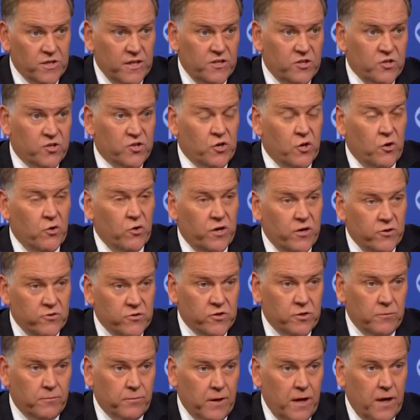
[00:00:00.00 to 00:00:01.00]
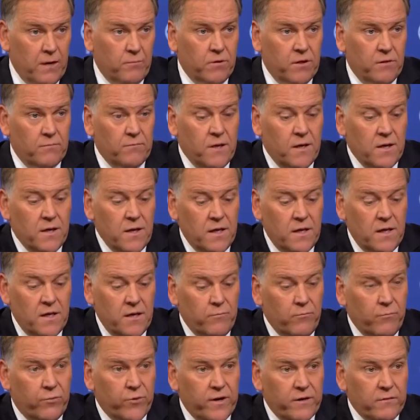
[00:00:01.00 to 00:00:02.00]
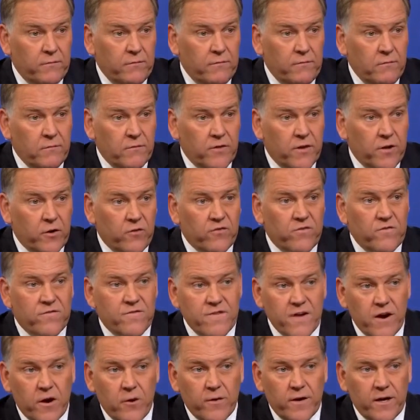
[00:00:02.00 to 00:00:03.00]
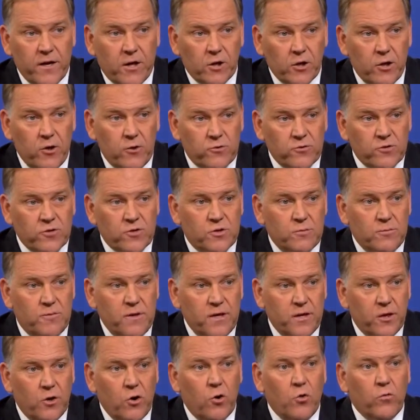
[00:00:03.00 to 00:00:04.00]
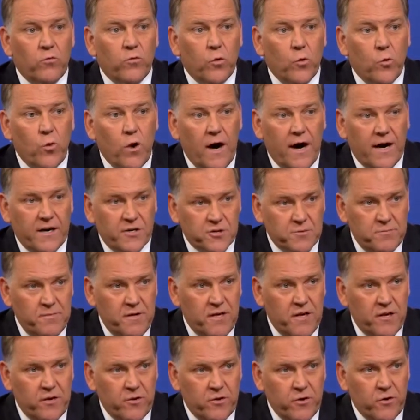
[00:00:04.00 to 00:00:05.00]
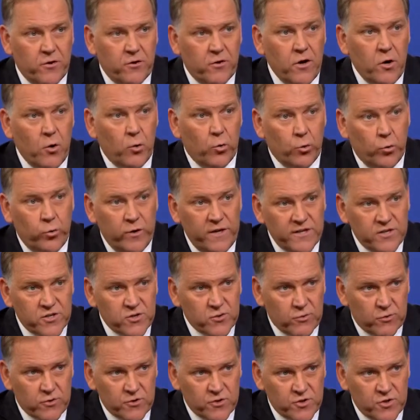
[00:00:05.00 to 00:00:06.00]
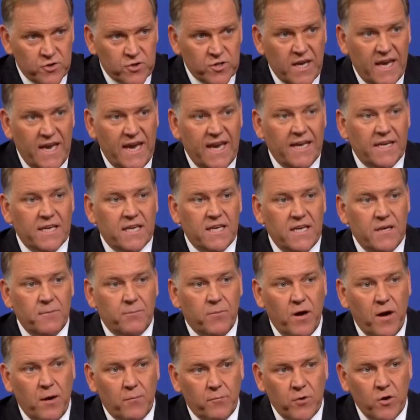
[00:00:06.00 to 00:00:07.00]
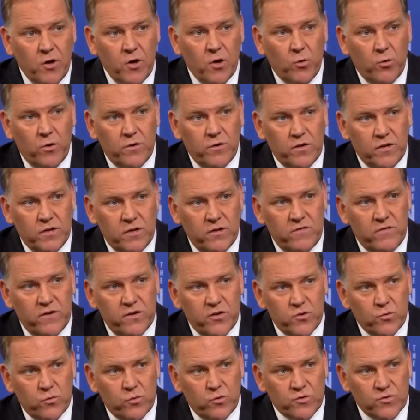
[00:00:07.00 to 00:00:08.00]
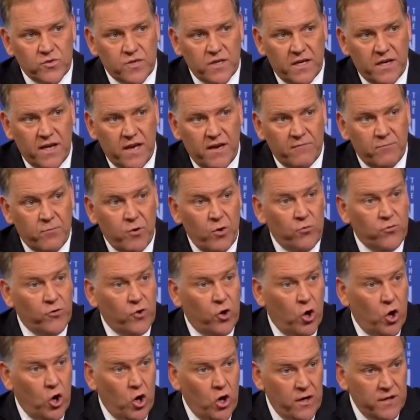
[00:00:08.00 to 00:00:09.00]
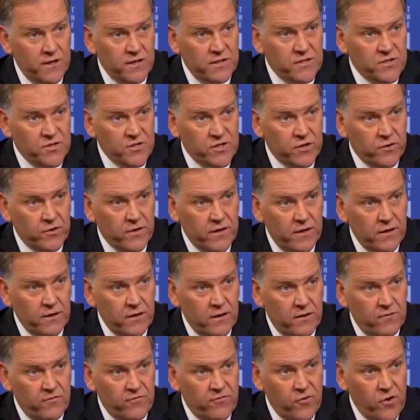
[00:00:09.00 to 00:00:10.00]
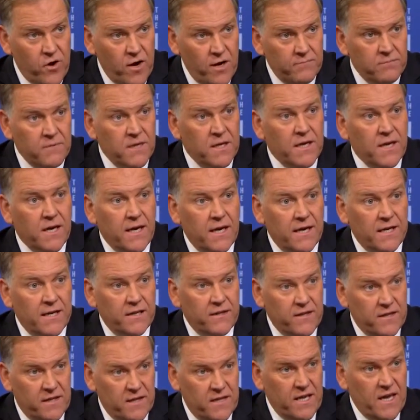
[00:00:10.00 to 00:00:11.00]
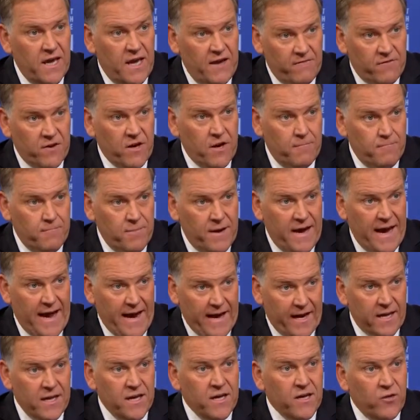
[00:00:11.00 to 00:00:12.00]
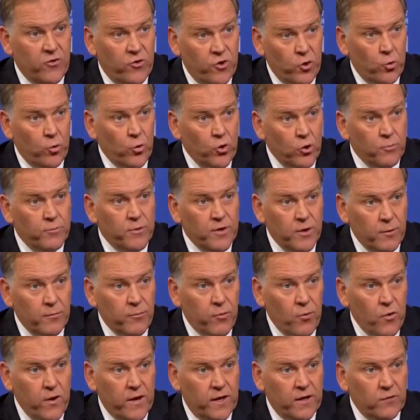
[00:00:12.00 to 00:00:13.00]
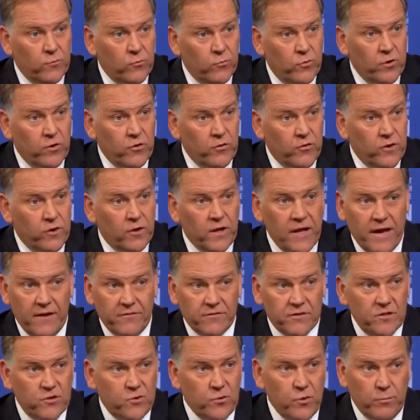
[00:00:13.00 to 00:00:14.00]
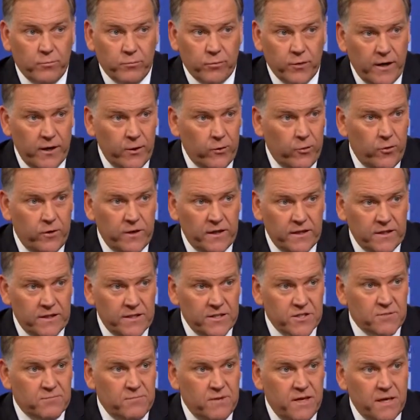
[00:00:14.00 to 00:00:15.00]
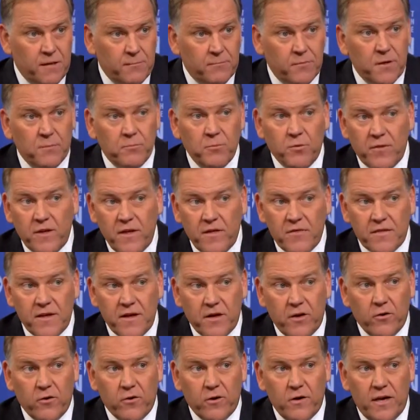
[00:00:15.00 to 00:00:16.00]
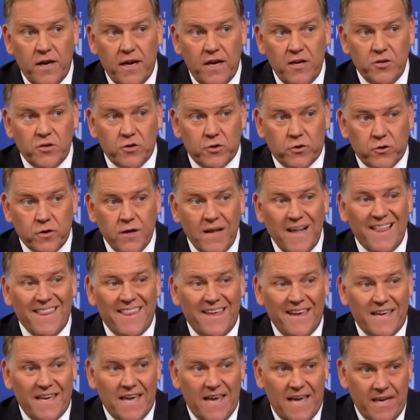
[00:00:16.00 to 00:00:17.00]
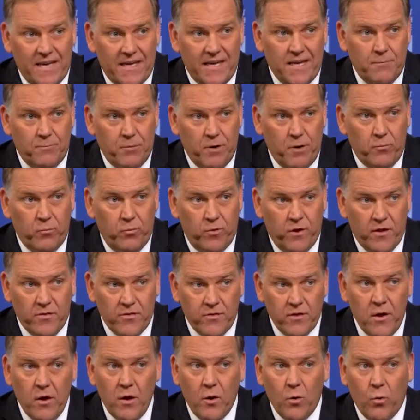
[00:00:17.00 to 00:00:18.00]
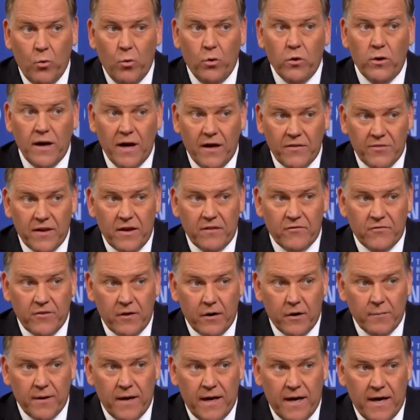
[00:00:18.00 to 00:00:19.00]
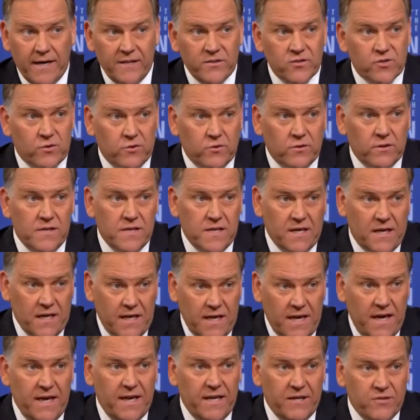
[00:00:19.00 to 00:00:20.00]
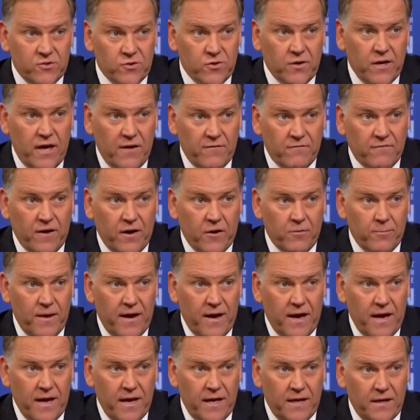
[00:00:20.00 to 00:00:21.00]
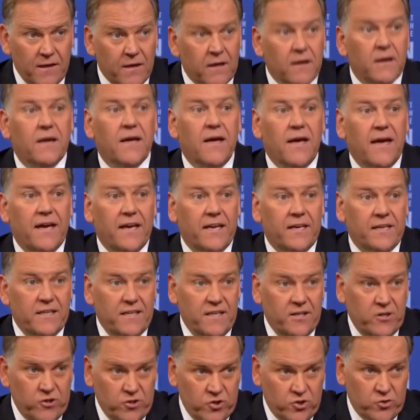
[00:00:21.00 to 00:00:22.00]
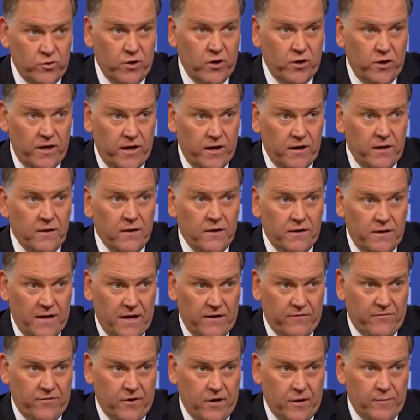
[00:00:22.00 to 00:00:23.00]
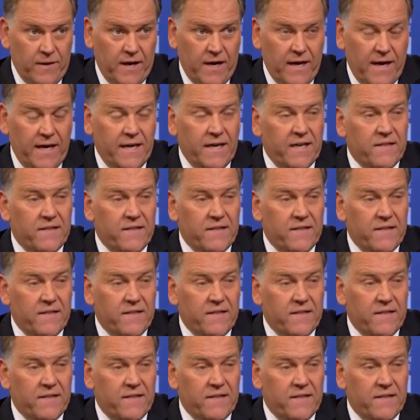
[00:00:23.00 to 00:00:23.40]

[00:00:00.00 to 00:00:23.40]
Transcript: And so here's the problem. In Britain, they're very close to being overwashed, meaning their resources can't keep up with the individuals that have both gone to Syria and fought and have come back. There will be a point where they'll have to do a priority list, meaning people they think are a danger they can't keep up with. We're not that far behind. Certainly the Canadians are not far behind, and in Australia, not far behind.